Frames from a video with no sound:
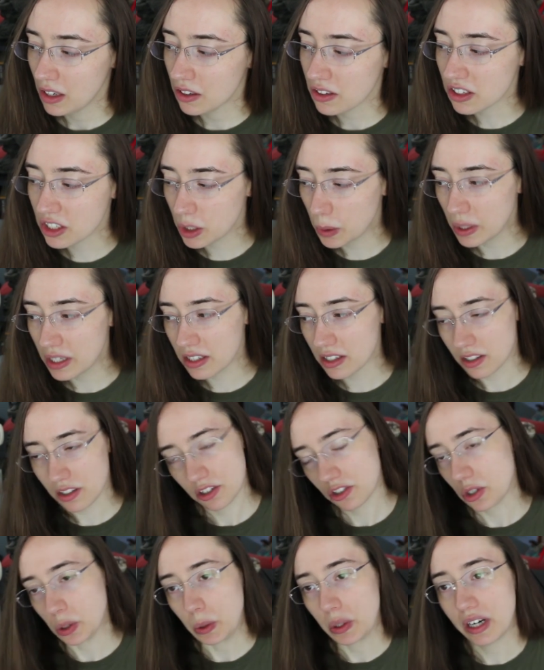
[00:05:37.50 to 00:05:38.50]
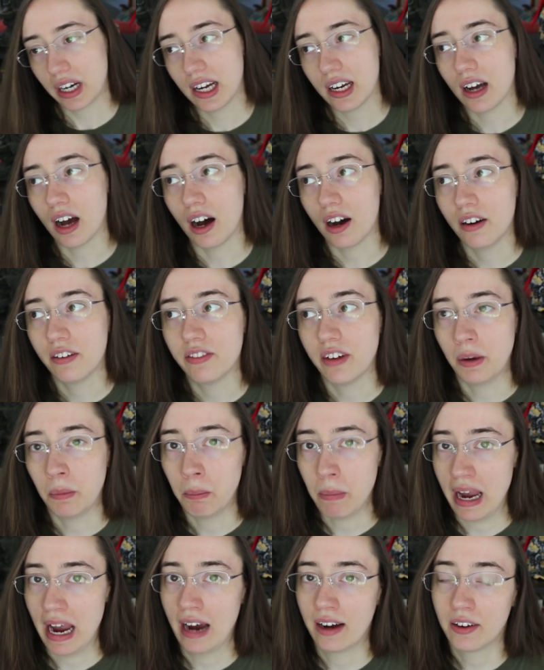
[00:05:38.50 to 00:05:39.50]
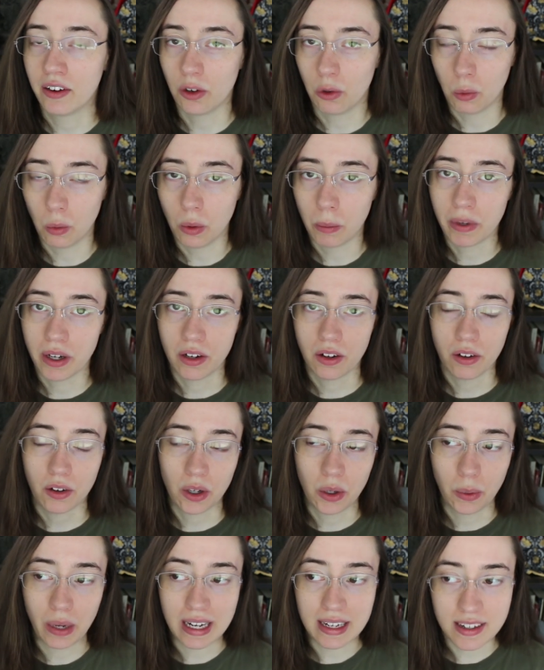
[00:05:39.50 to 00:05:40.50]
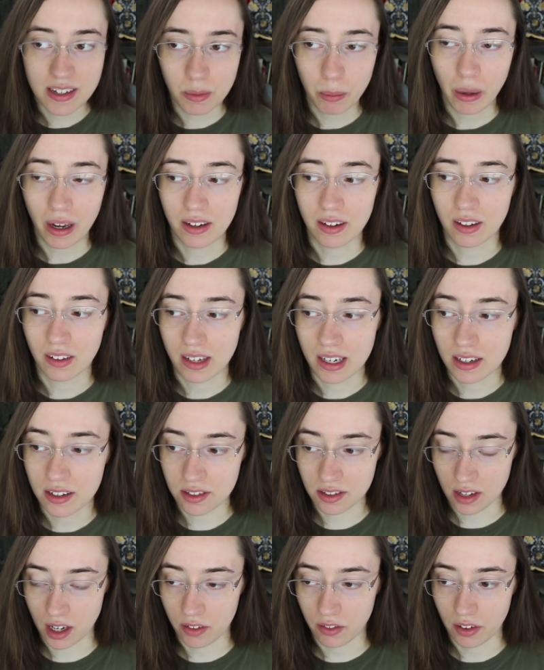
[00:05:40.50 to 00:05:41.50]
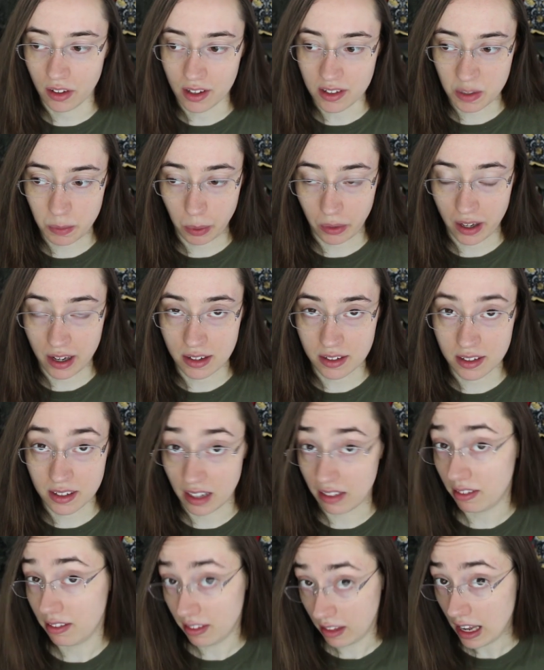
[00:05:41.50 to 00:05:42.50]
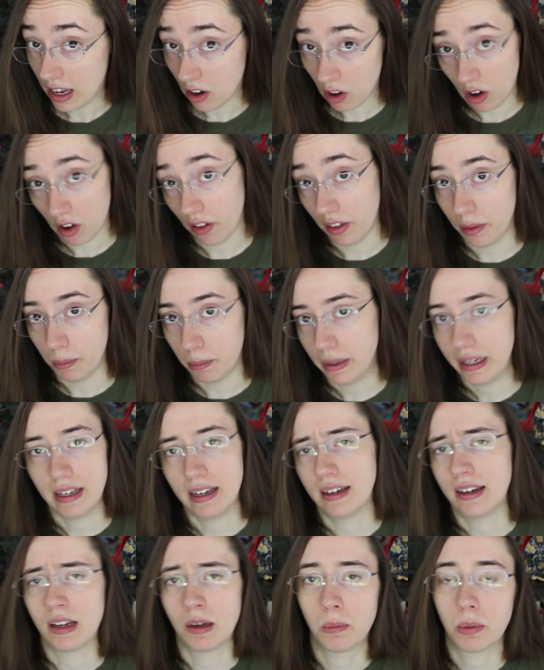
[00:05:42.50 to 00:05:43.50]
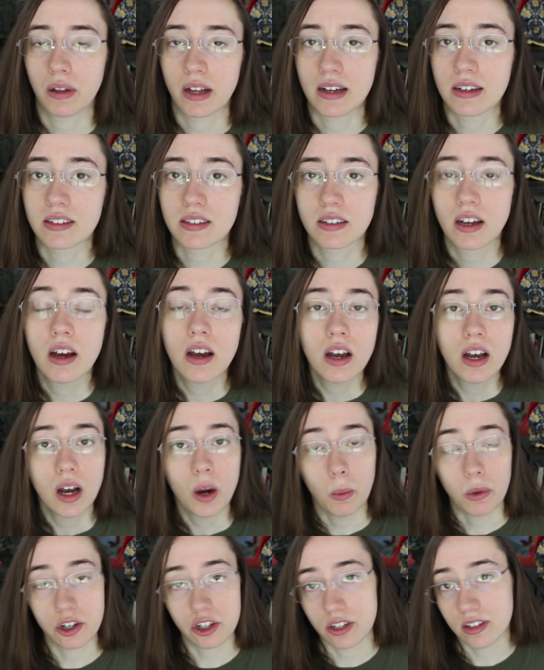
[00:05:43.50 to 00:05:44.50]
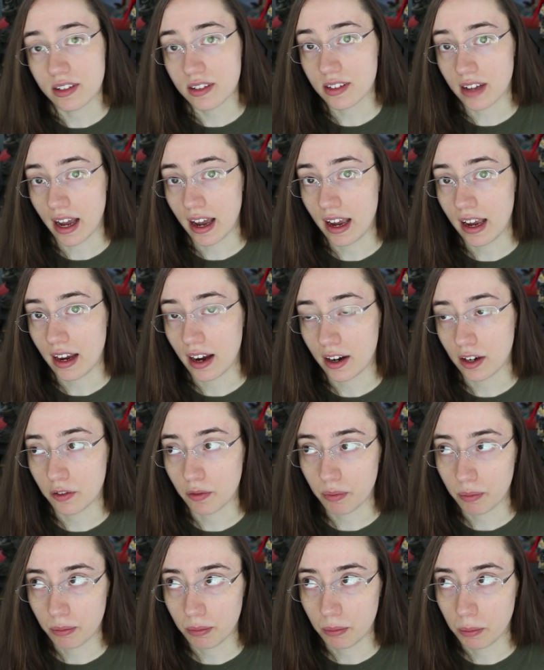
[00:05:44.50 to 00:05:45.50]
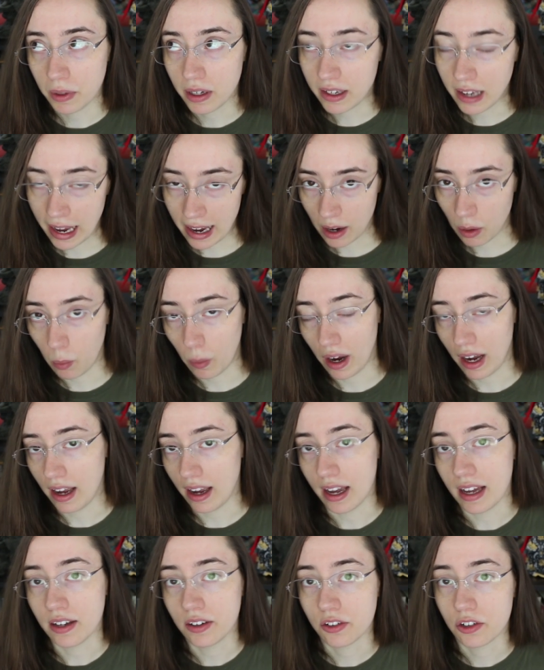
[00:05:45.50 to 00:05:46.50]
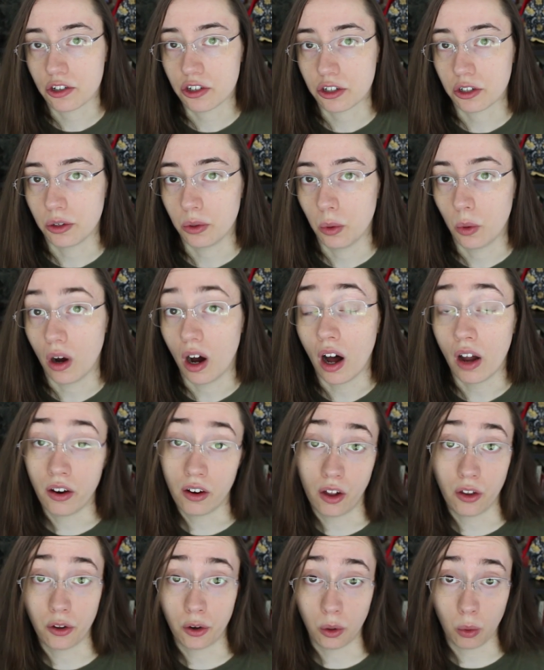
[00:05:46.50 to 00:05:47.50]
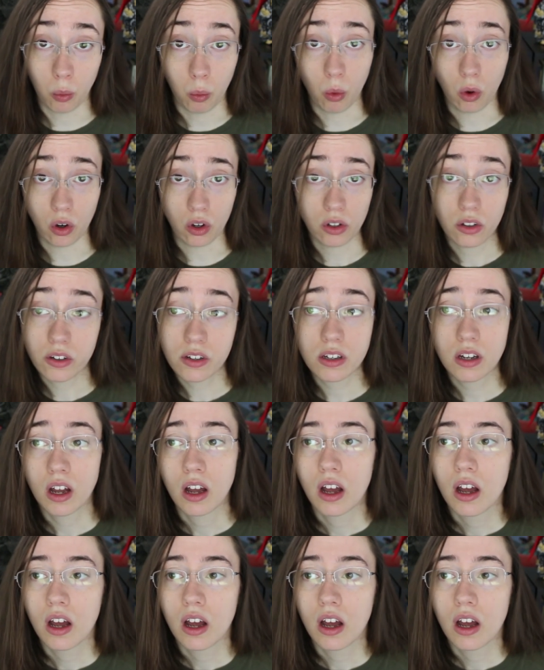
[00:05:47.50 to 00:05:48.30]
So it's the story of a man and a woman who independently discover this place that they call the beginning place, which is a kind of gateway into another world.